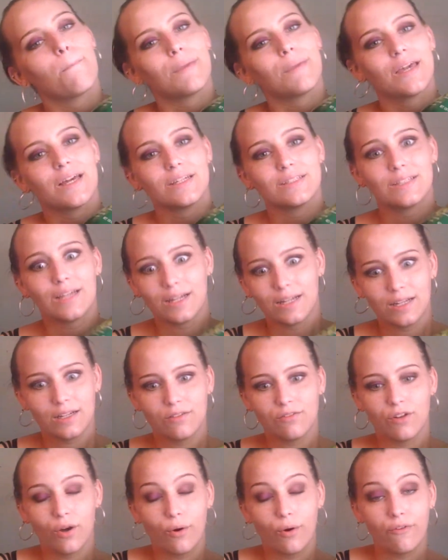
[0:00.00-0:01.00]
because I
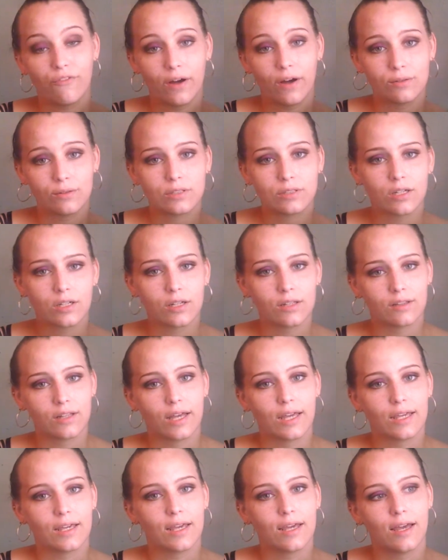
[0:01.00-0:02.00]
didn't know if I was gonna
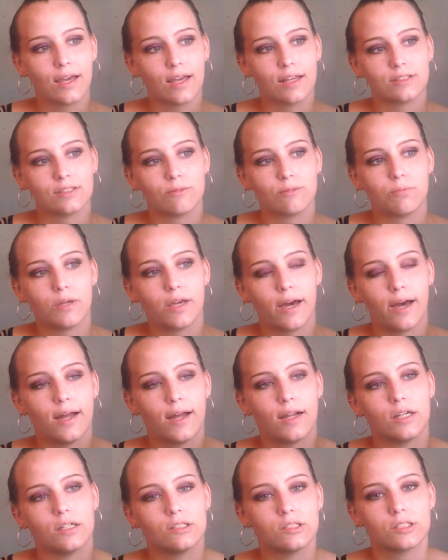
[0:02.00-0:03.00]
like it, and to be
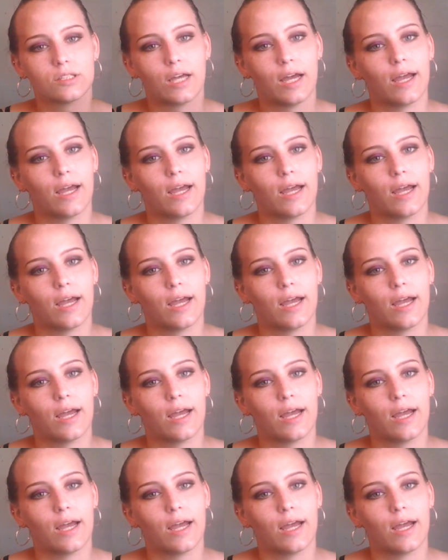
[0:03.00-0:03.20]
honest,